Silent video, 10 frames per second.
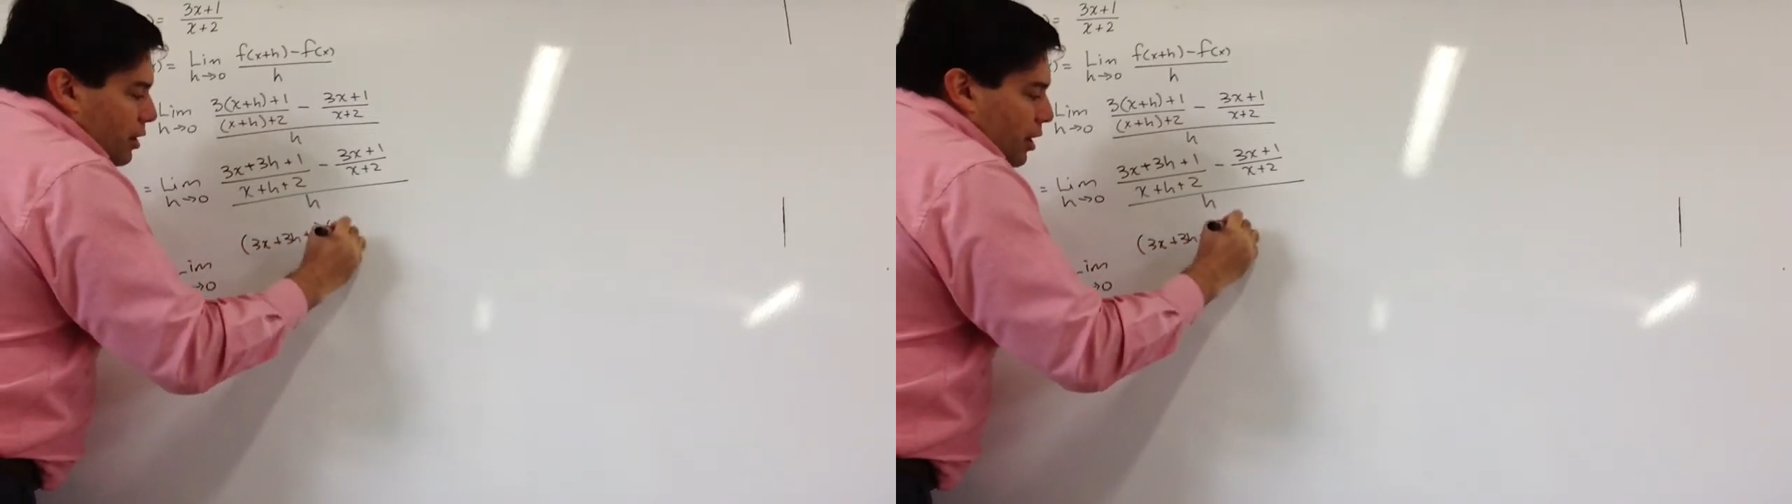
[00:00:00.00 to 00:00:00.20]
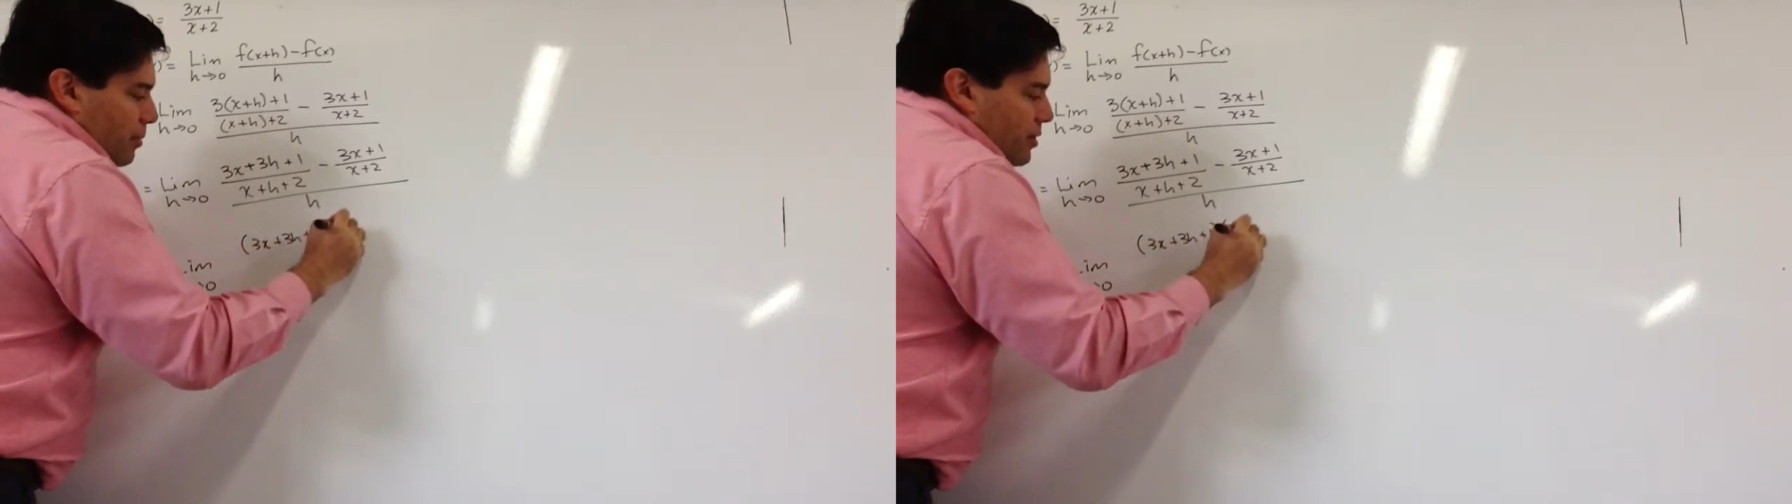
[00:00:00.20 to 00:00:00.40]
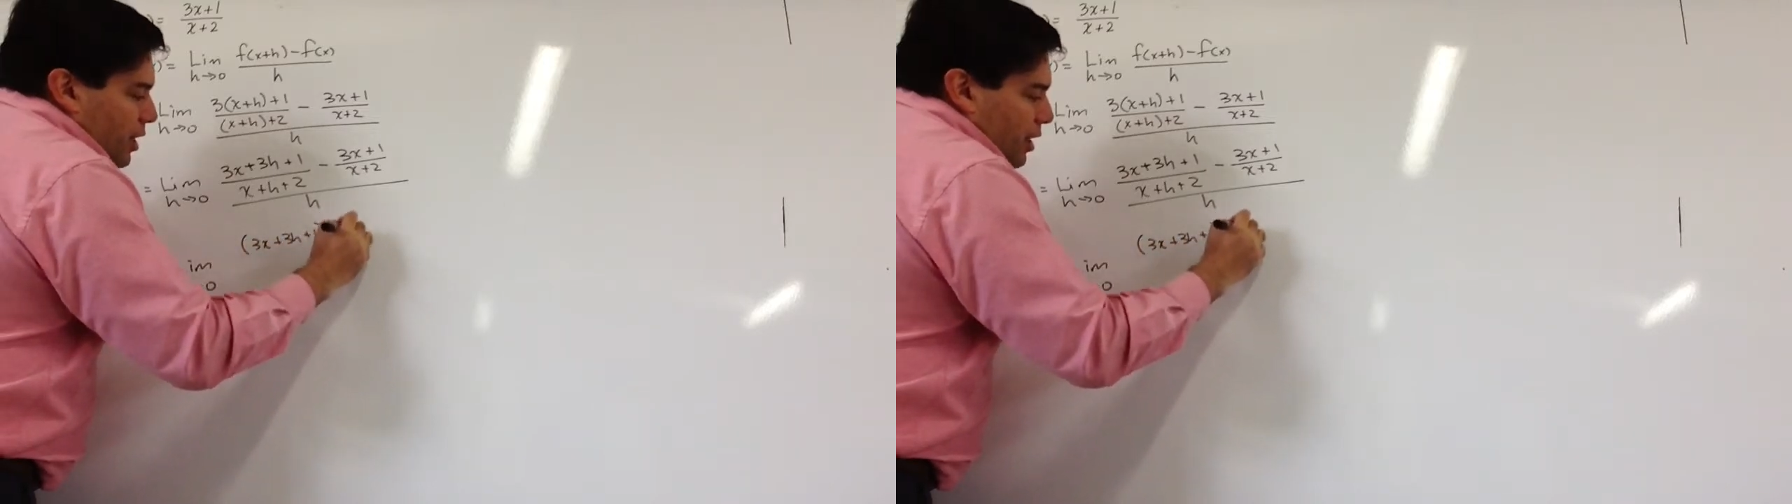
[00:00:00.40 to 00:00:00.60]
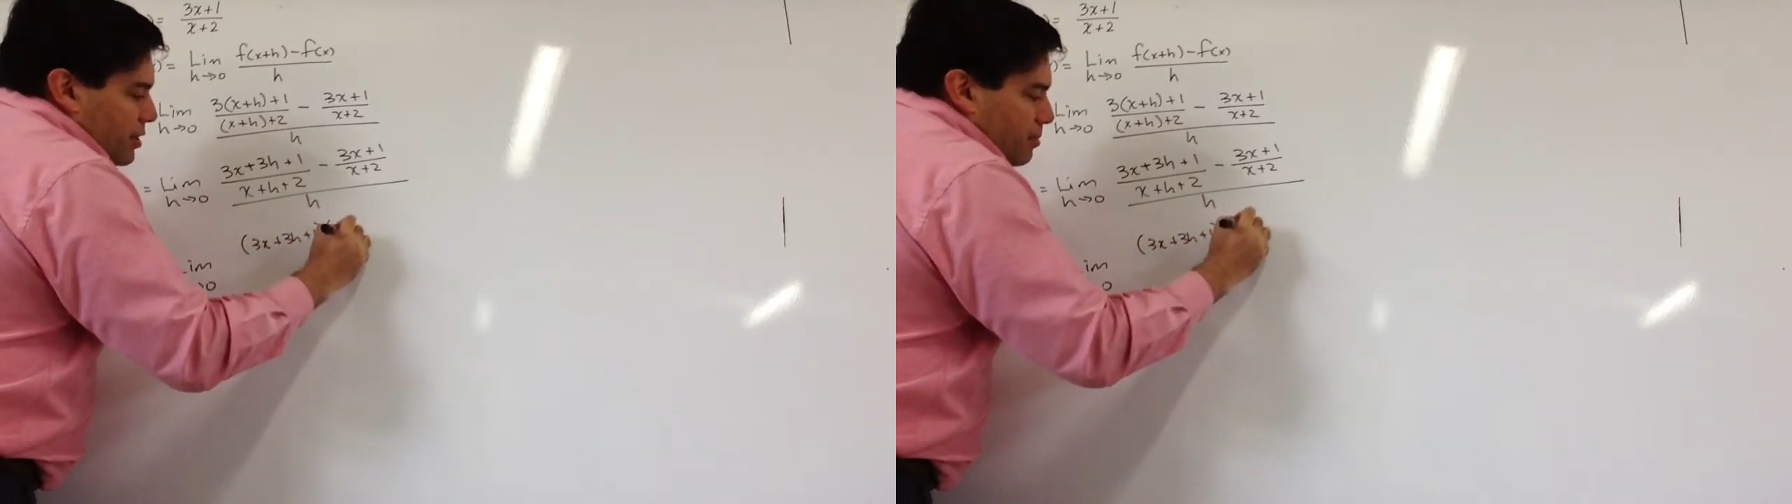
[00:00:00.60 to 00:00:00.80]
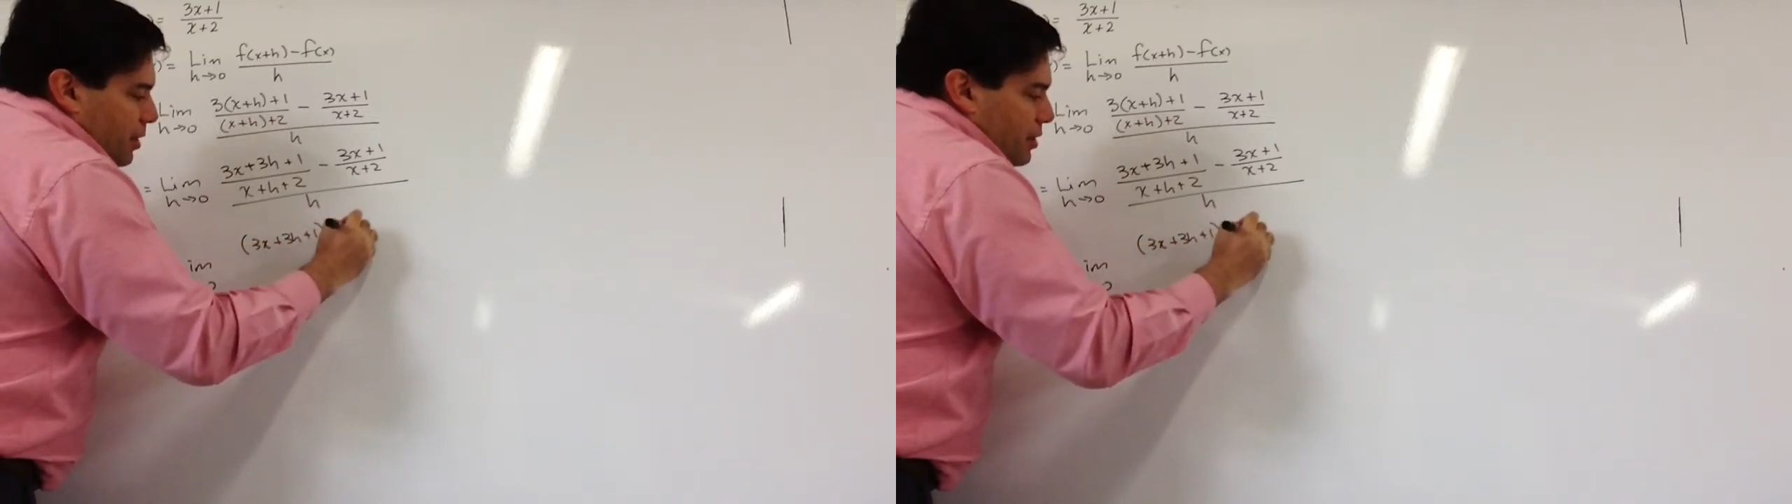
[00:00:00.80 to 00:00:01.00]
times
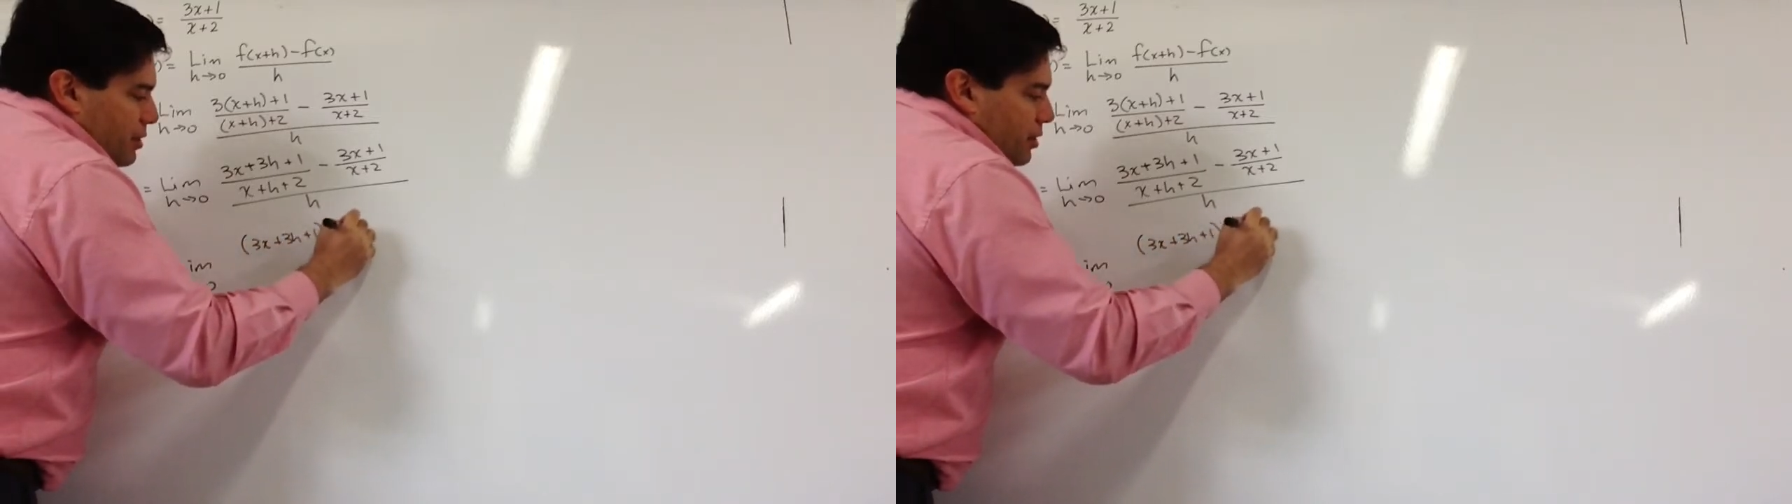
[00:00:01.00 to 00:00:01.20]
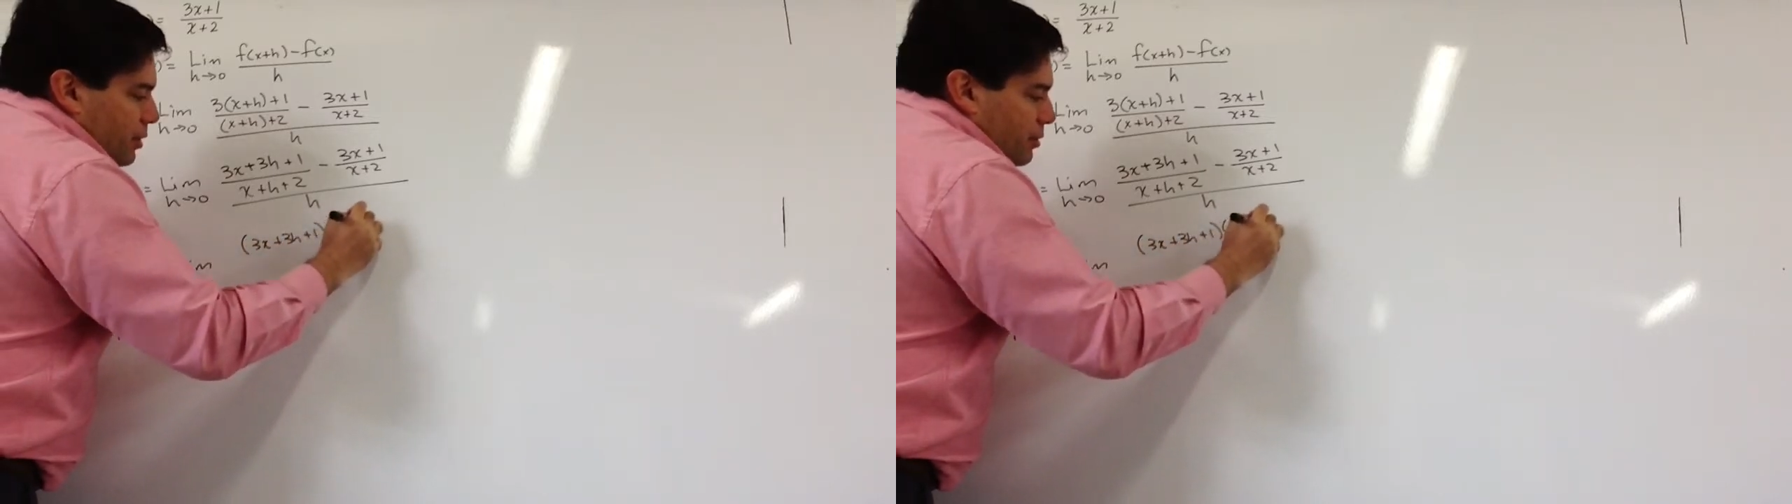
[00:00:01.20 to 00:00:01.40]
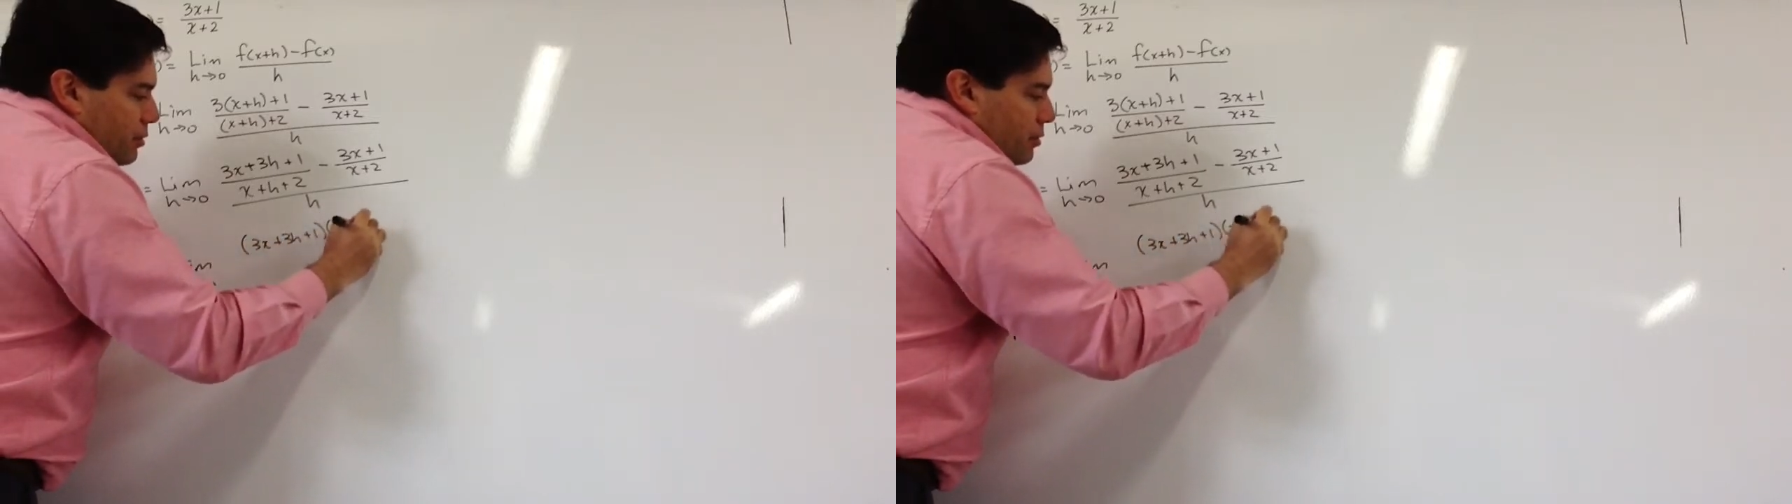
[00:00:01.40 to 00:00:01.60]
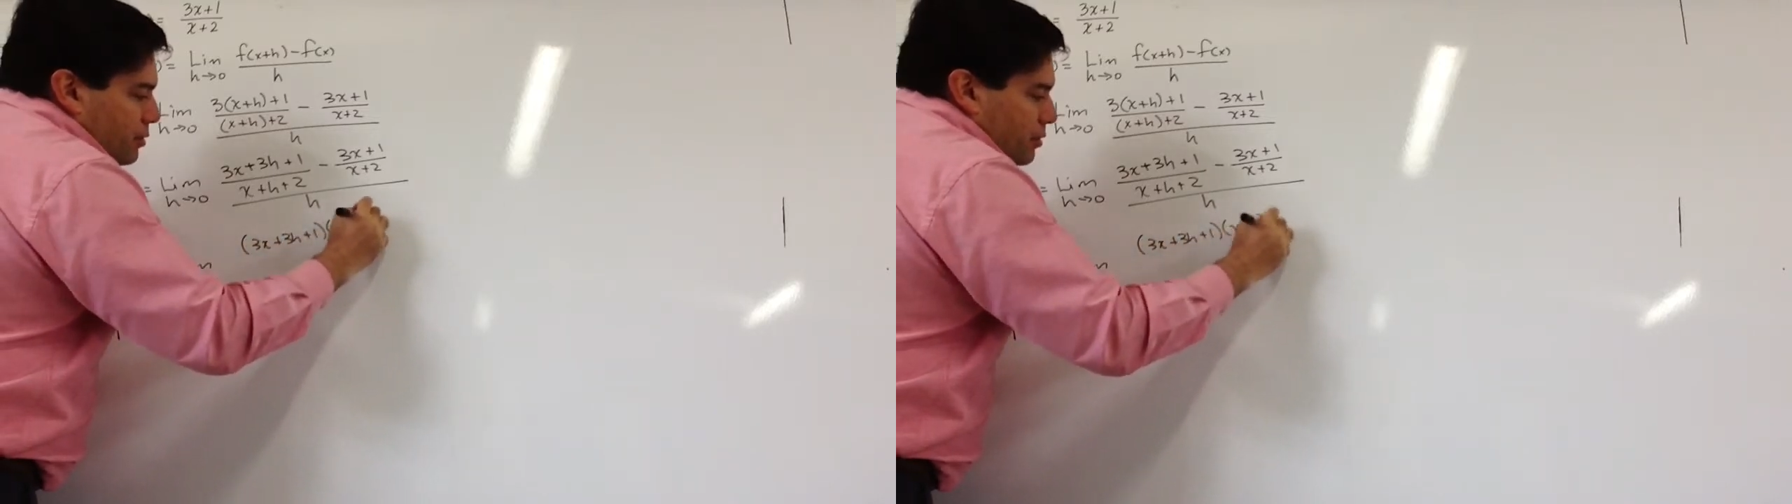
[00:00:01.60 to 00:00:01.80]
x plus 2.